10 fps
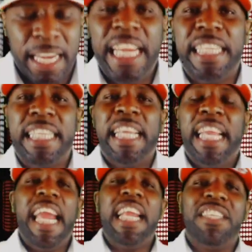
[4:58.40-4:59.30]
He
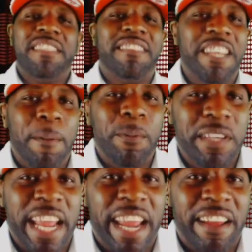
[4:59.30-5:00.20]
didn't just
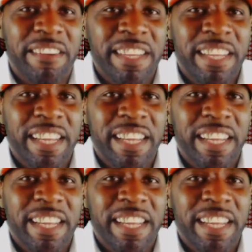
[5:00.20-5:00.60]
double down.